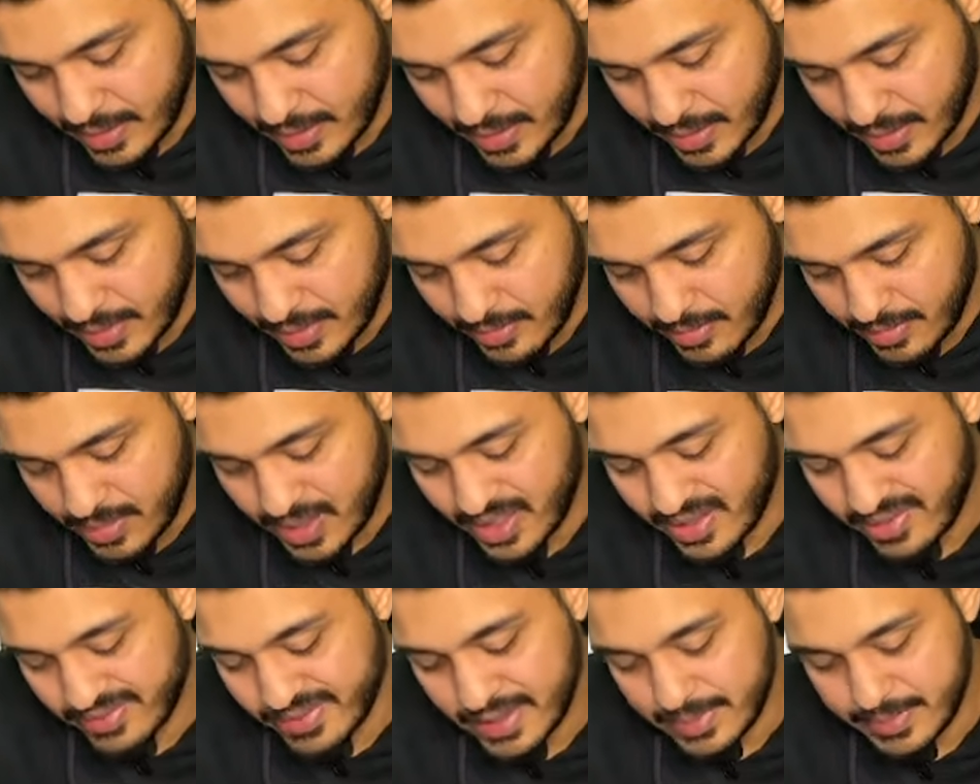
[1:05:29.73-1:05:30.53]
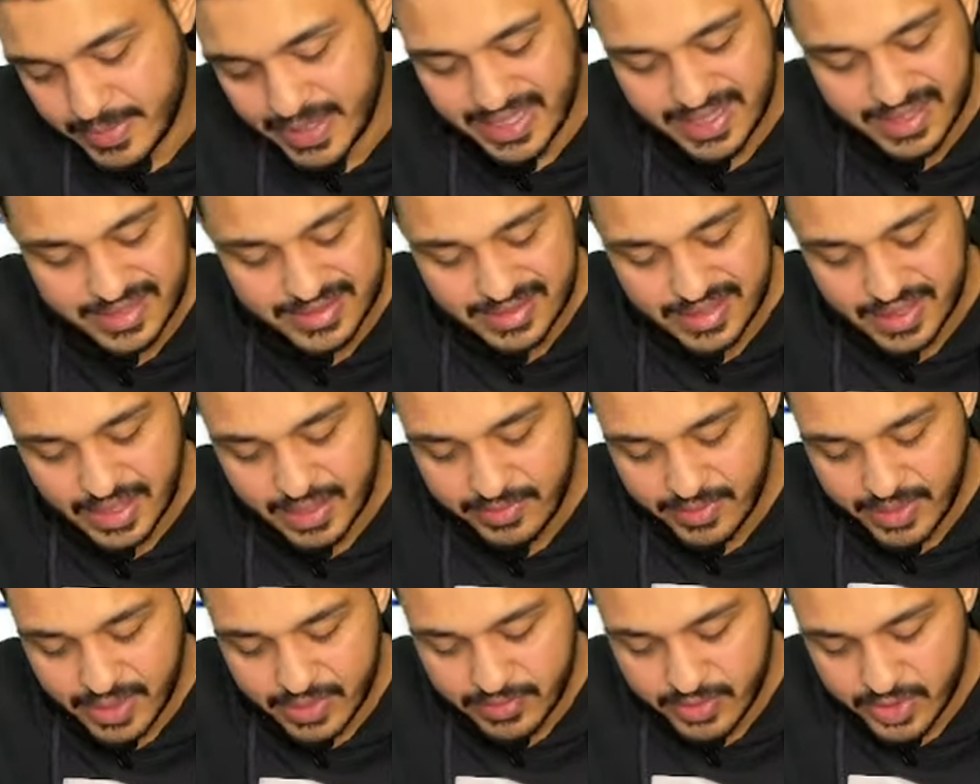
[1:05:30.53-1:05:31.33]
Blood will be in the
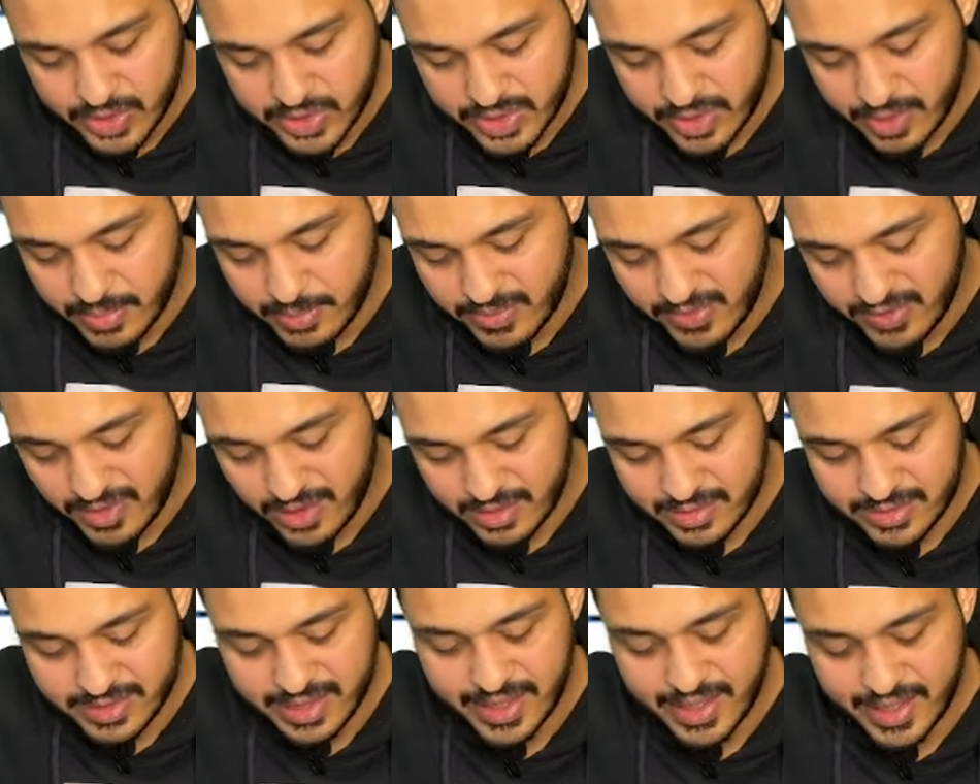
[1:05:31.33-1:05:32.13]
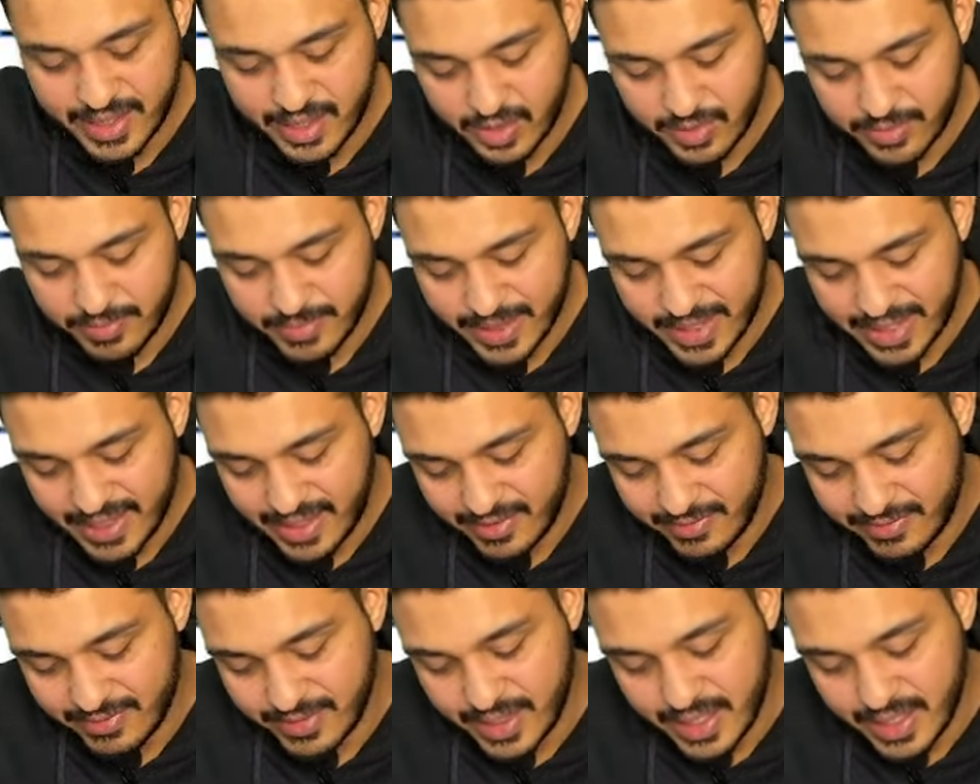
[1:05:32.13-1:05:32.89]
sylvian fissure, worst headache of my life.